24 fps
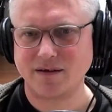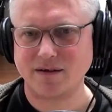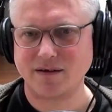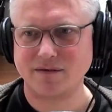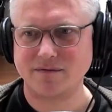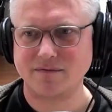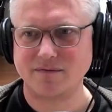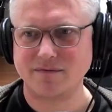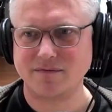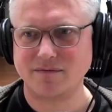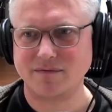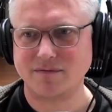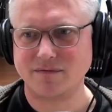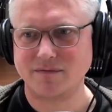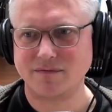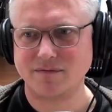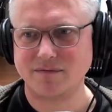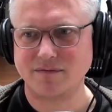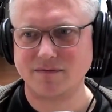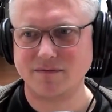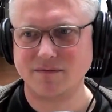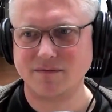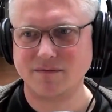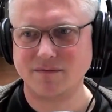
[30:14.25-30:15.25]
well, yeah,
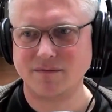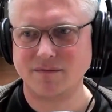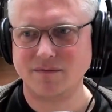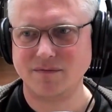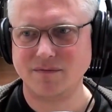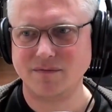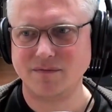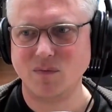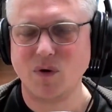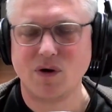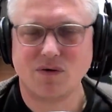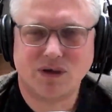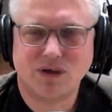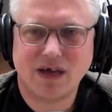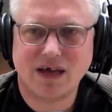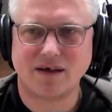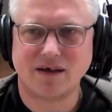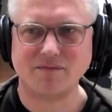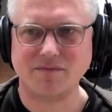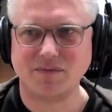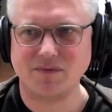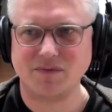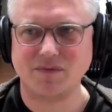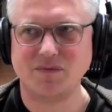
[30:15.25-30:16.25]

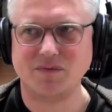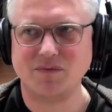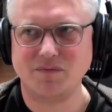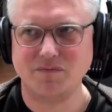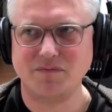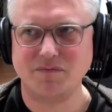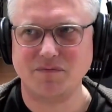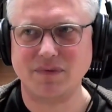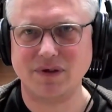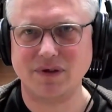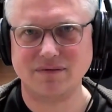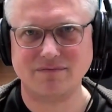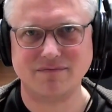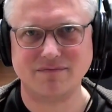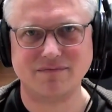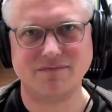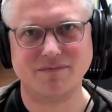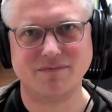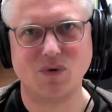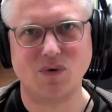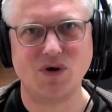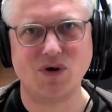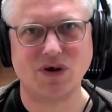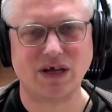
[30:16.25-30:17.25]
working middle class
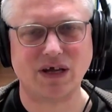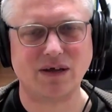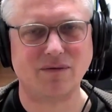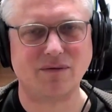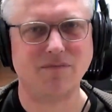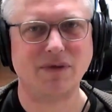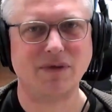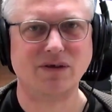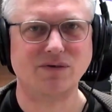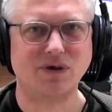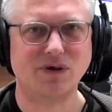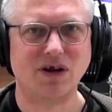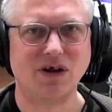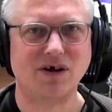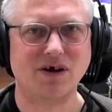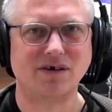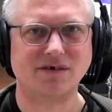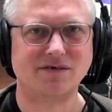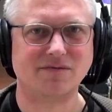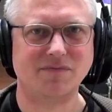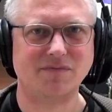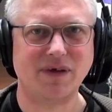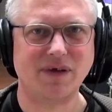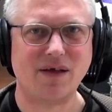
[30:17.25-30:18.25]
ethic bands
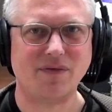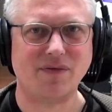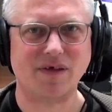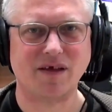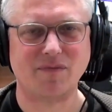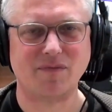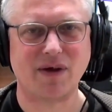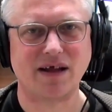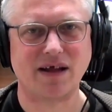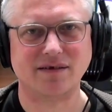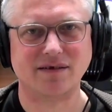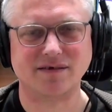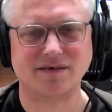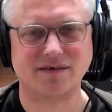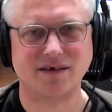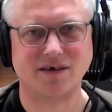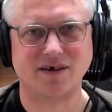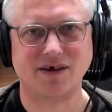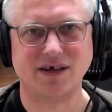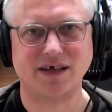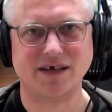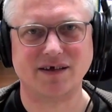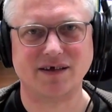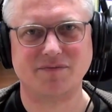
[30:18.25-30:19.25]
like Arctic
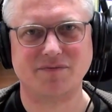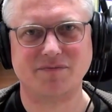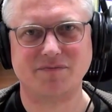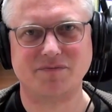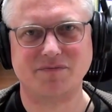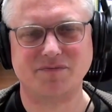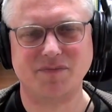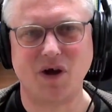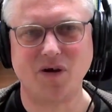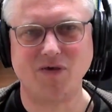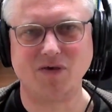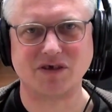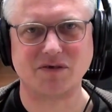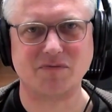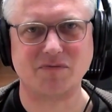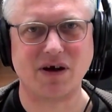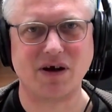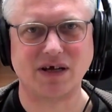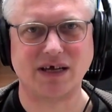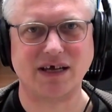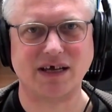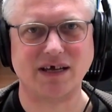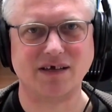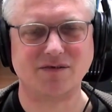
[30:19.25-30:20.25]
Monkeys, people identify
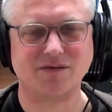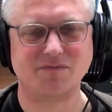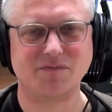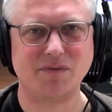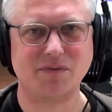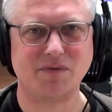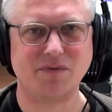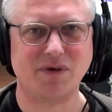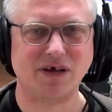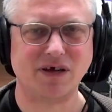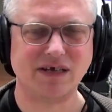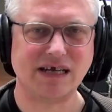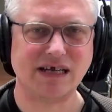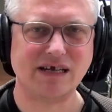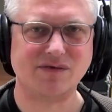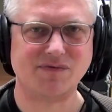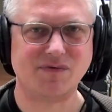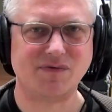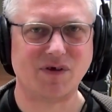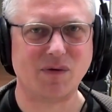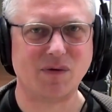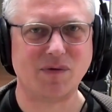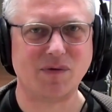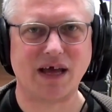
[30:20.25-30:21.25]
with that and go, yeah, they're
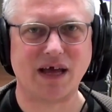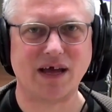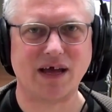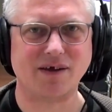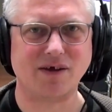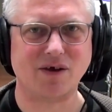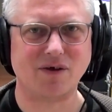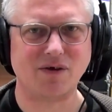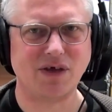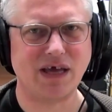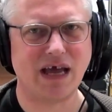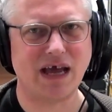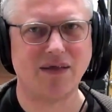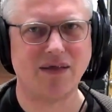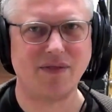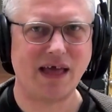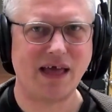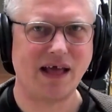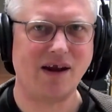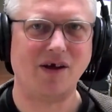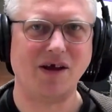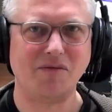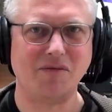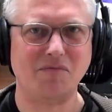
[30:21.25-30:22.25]
like me.
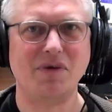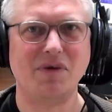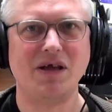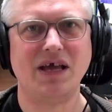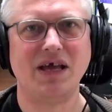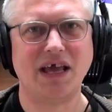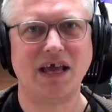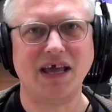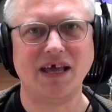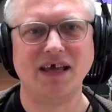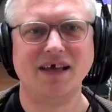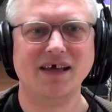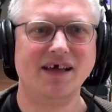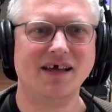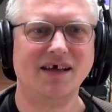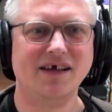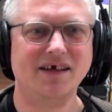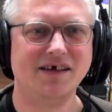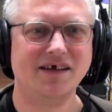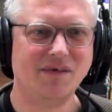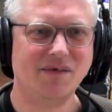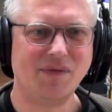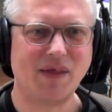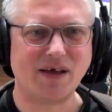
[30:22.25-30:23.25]
And that's really, really
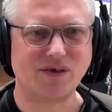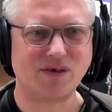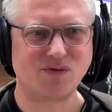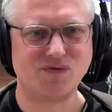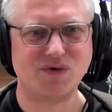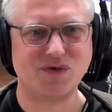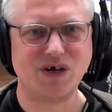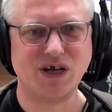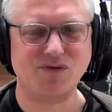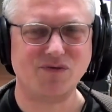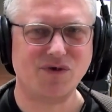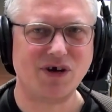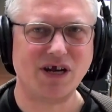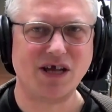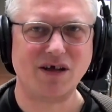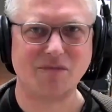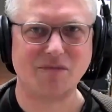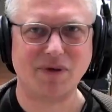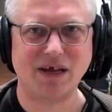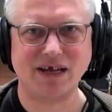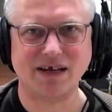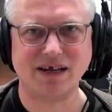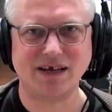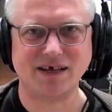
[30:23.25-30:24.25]
appealing. And I think that
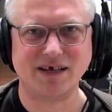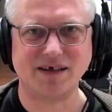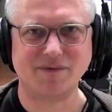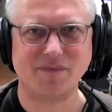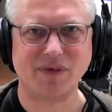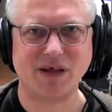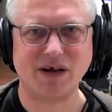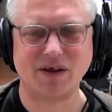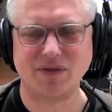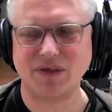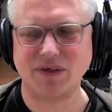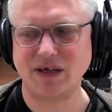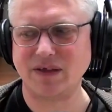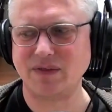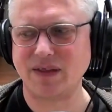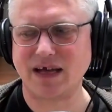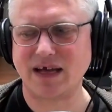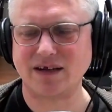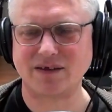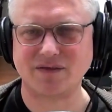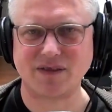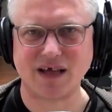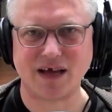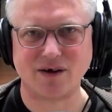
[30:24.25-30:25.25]
all changed with the
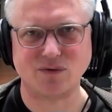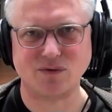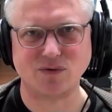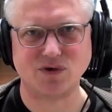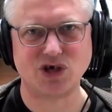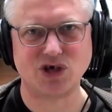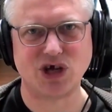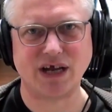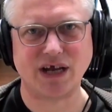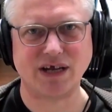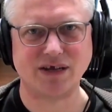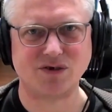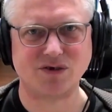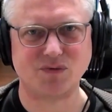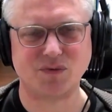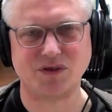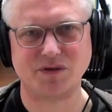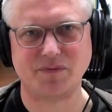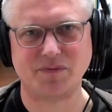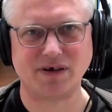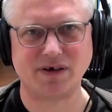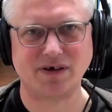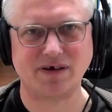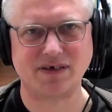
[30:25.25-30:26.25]
punk scene, because before
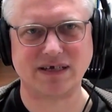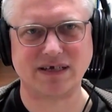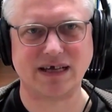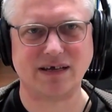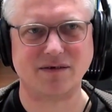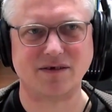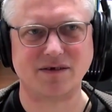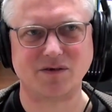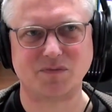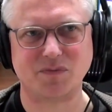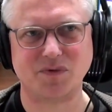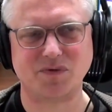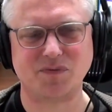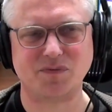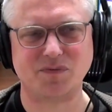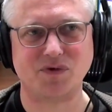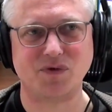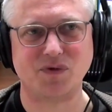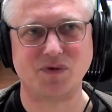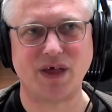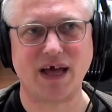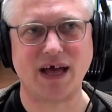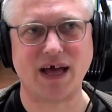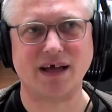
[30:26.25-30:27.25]
that, it was
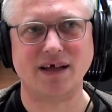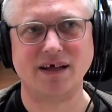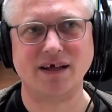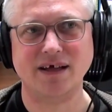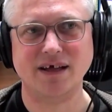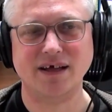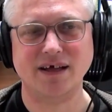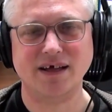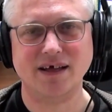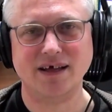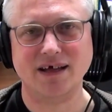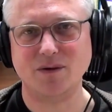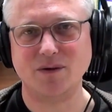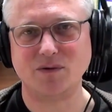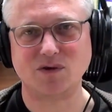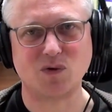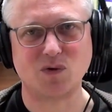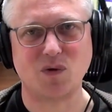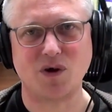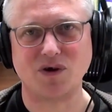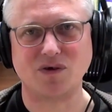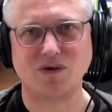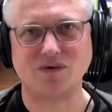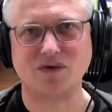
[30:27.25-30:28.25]
quite all right to see
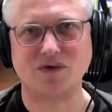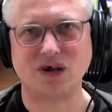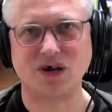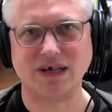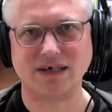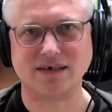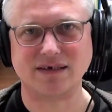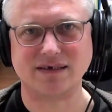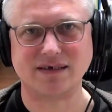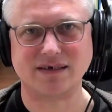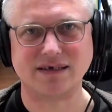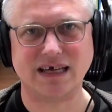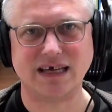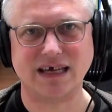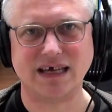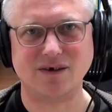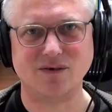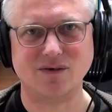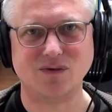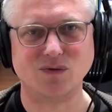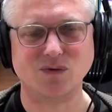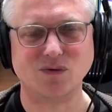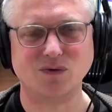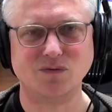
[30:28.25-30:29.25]
all musicians as
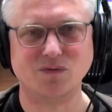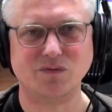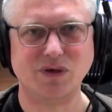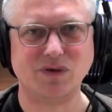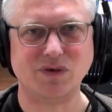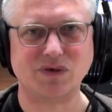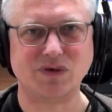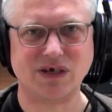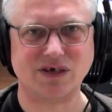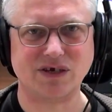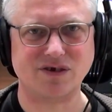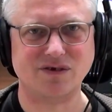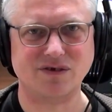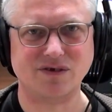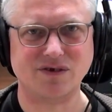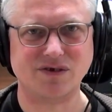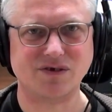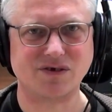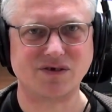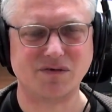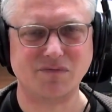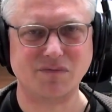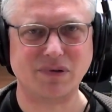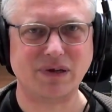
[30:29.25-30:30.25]
completely
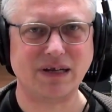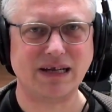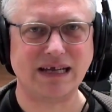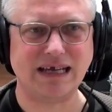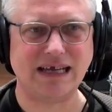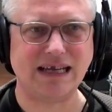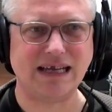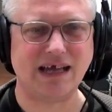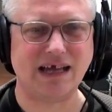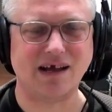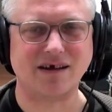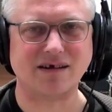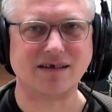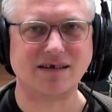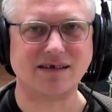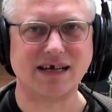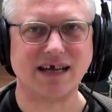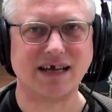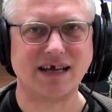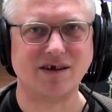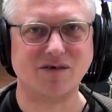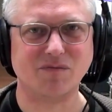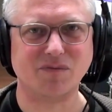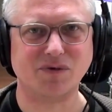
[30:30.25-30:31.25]
unattainable.
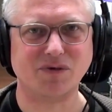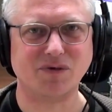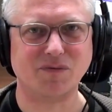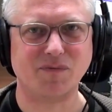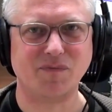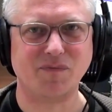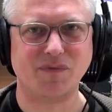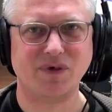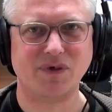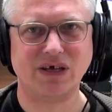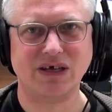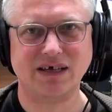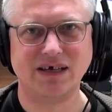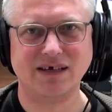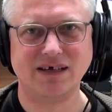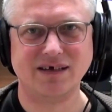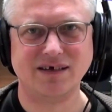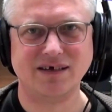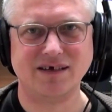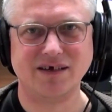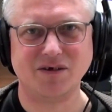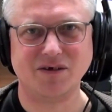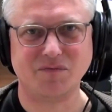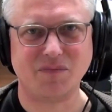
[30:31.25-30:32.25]
And punk kind of flipped it
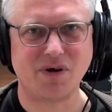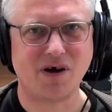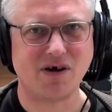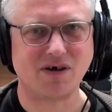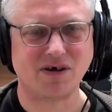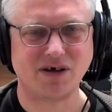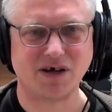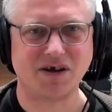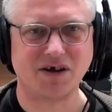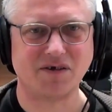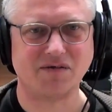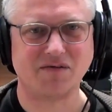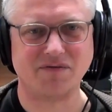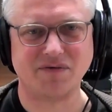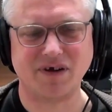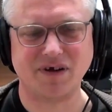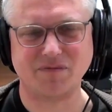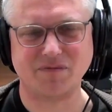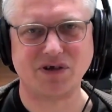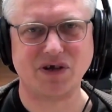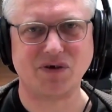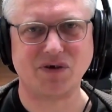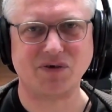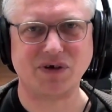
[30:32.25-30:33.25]
on its head and said, no, you
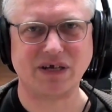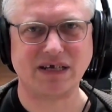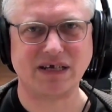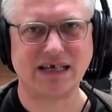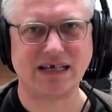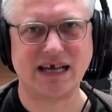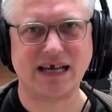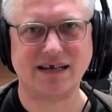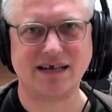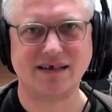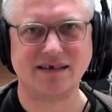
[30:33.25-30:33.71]
can do this.